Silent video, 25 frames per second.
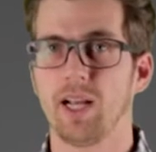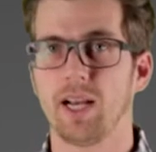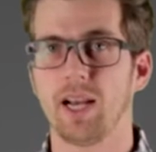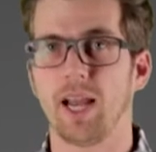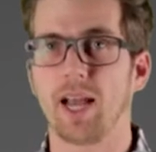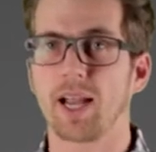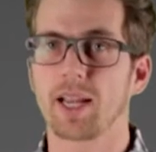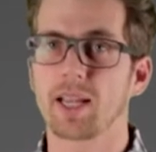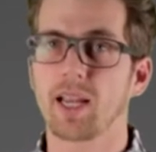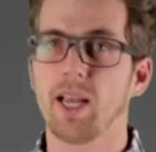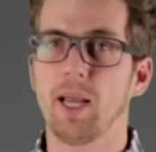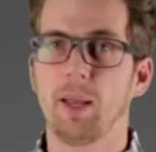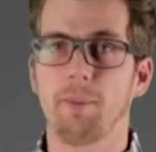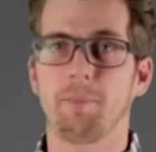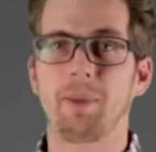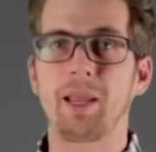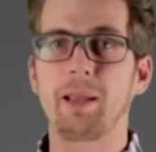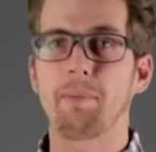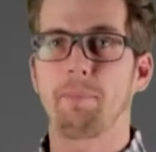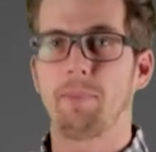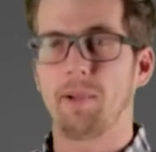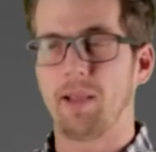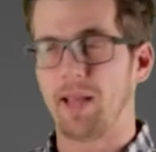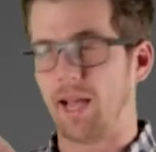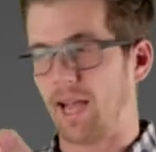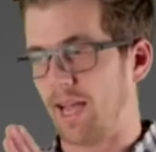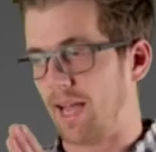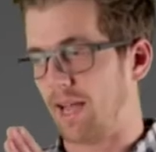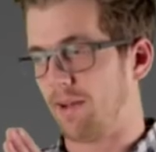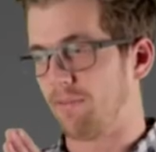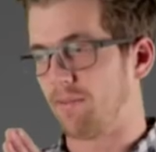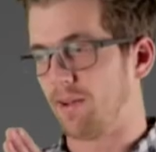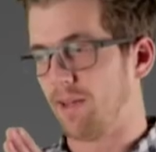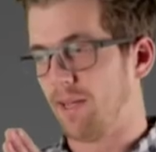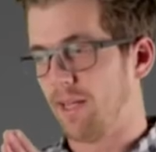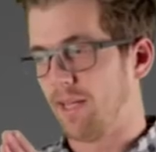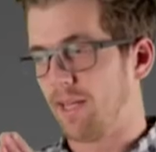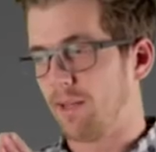Like people
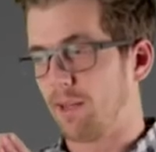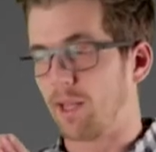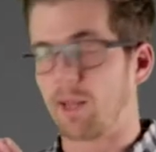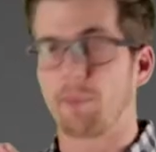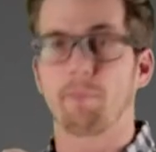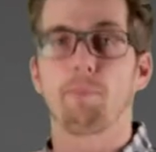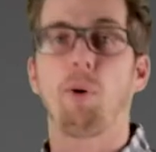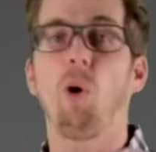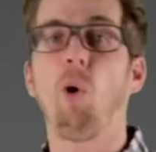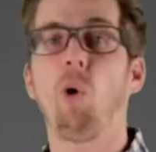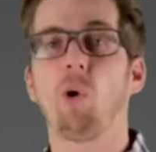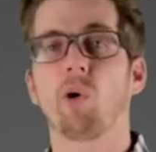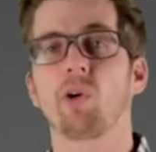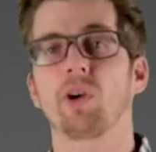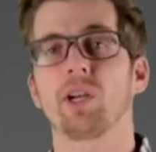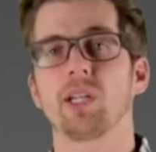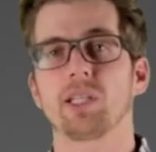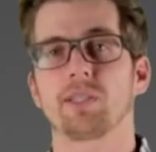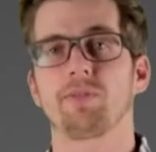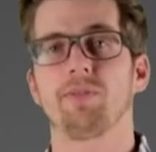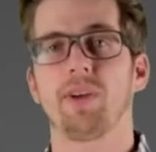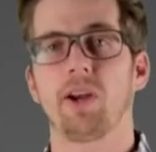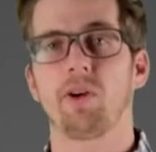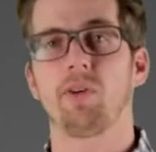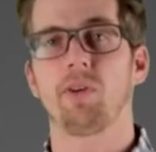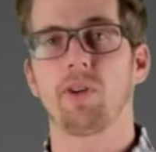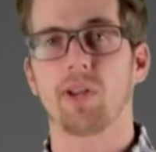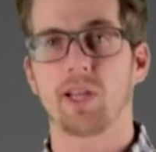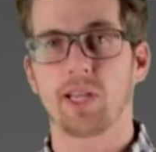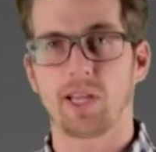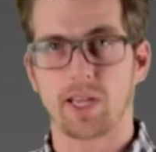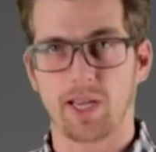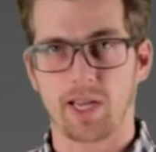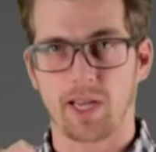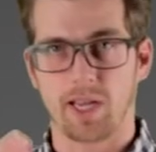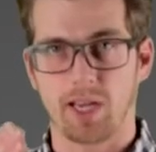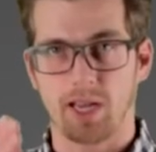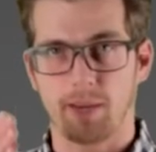have, eh, porn is
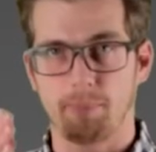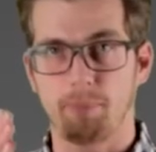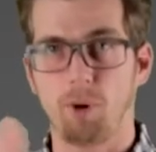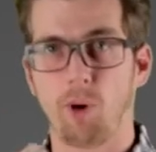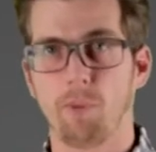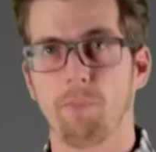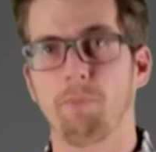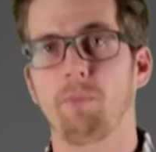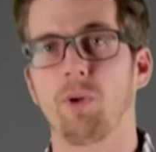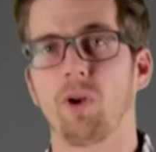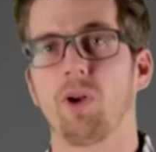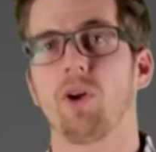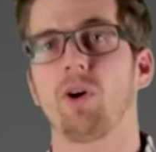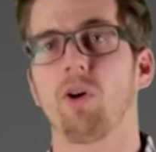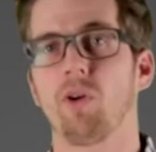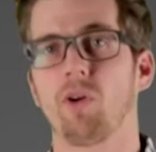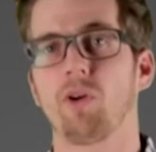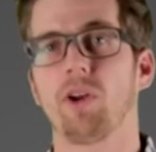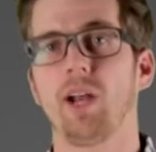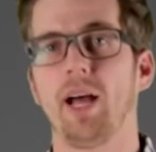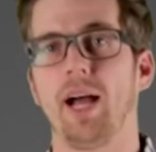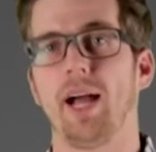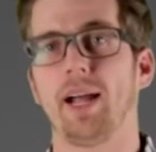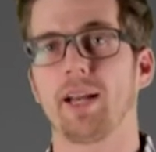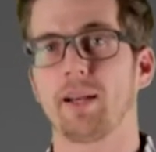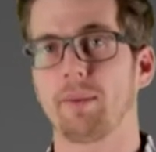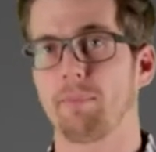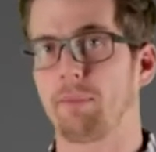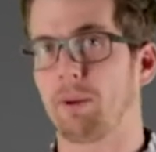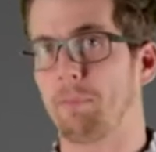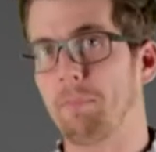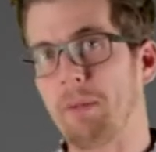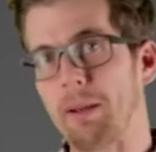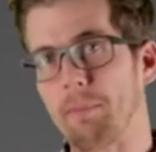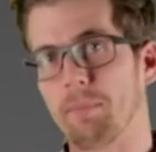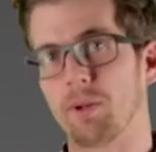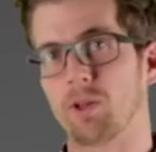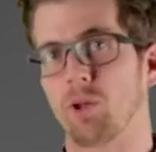very uh, popular online,
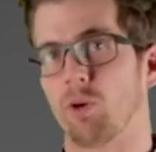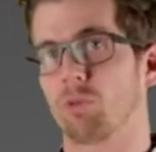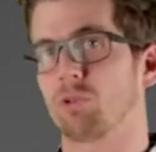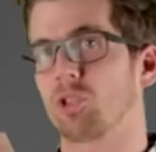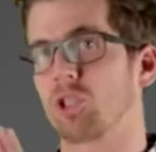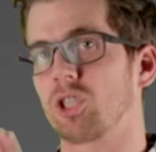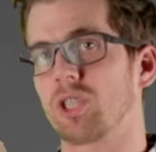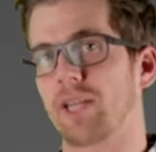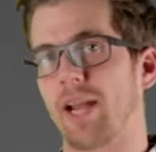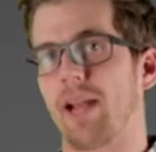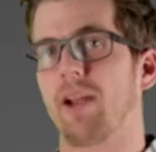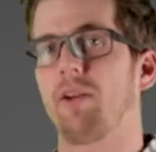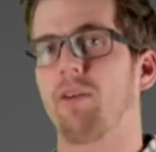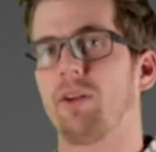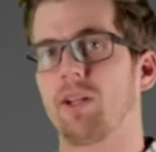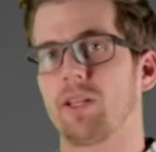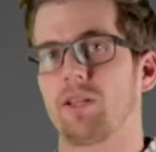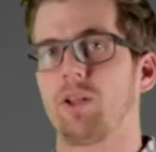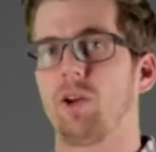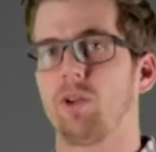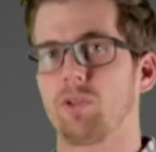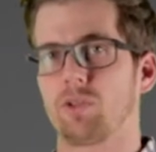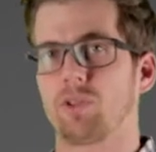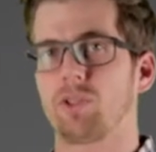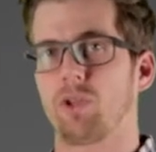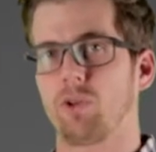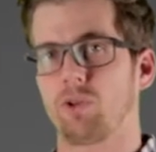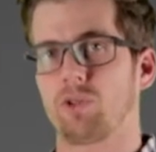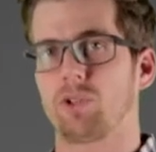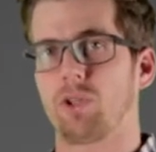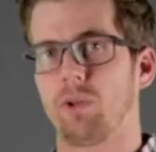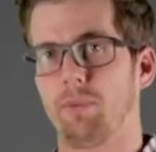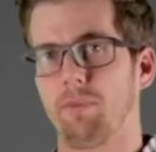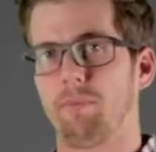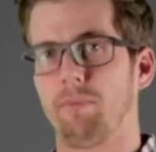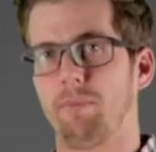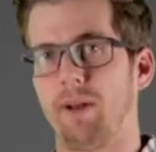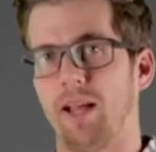but people don't share it on
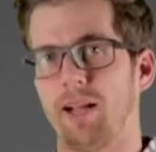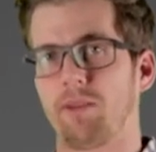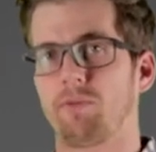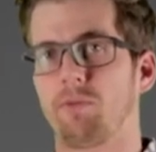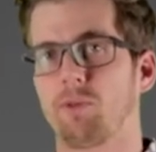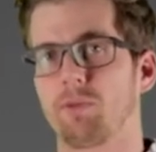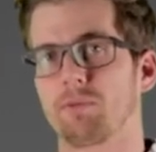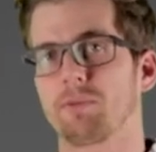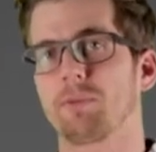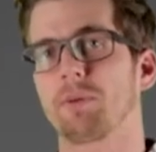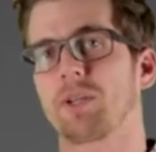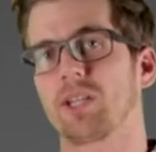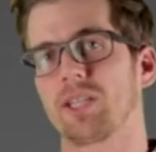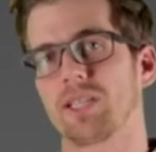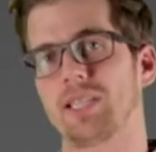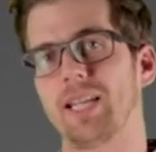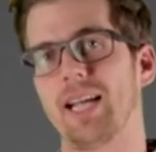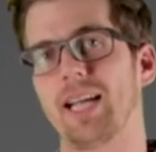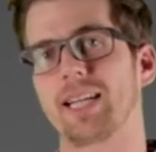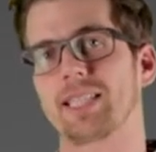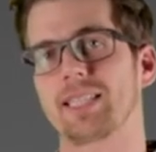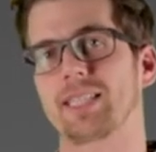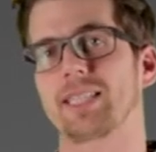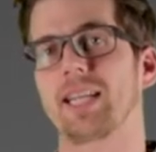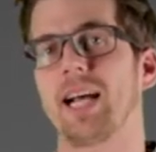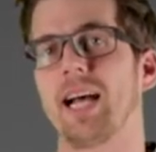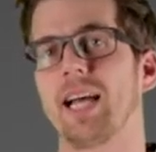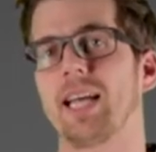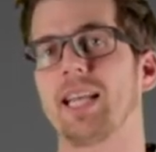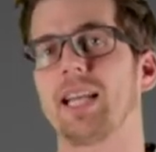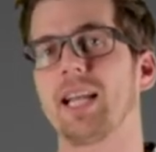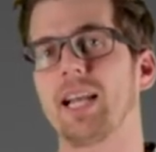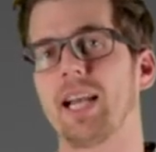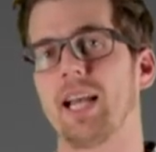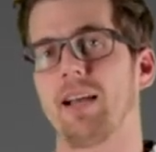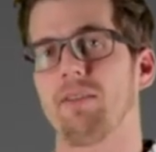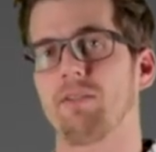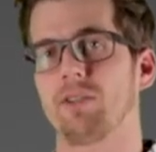social platforms because the
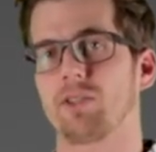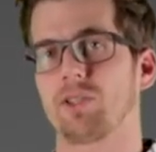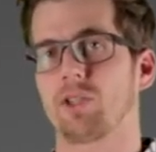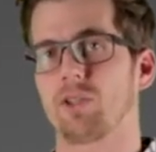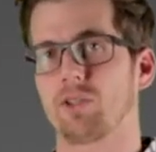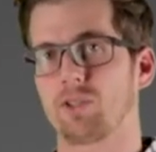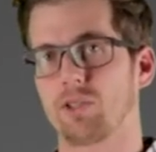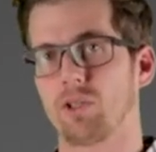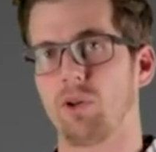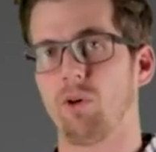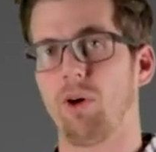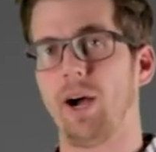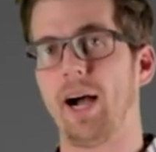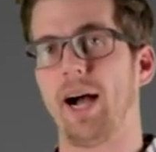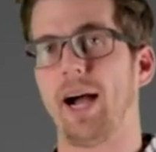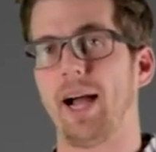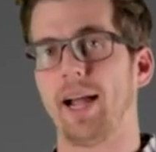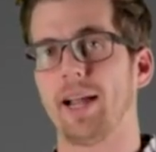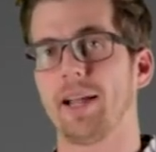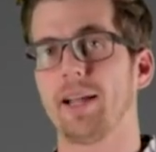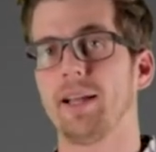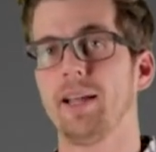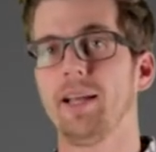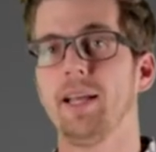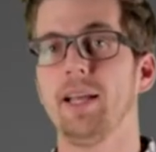anxiety levels are so high.